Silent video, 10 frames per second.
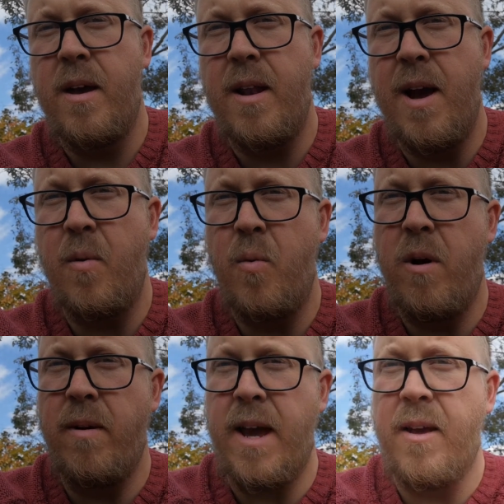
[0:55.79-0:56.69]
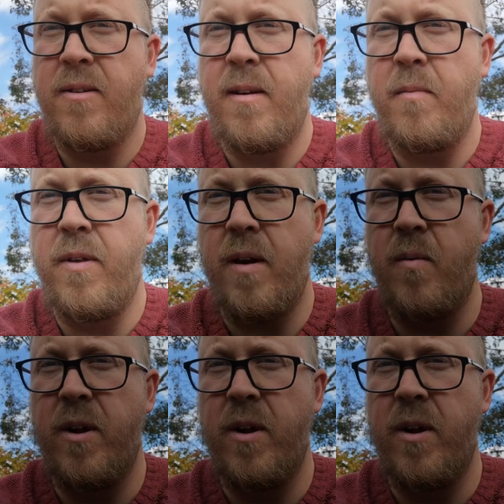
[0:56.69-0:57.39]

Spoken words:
Now, worry is something